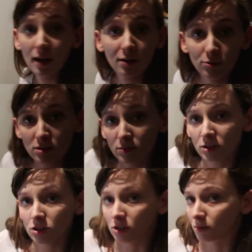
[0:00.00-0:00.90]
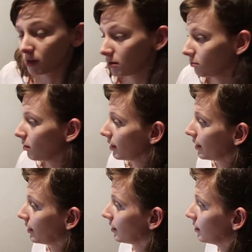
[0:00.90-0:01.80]
I'm gonna watch some YouTube while
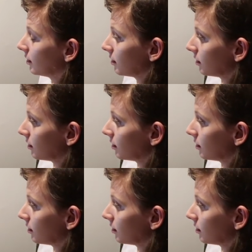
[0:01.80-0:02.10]
I, uh,